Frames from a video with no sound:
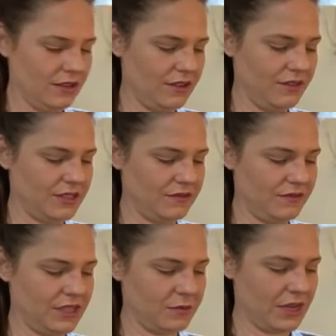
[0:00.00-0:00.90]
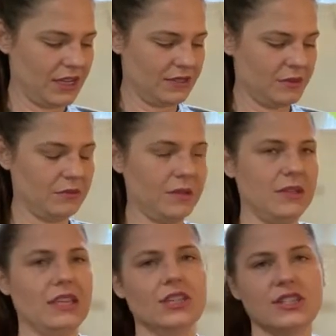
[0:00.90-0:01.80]
if it fits my husband, maybe
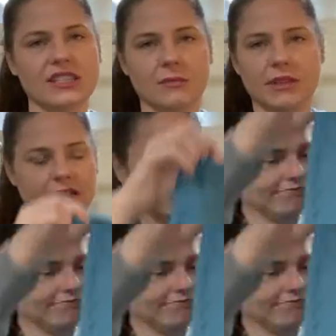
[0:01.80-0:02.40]
he can just sleep in it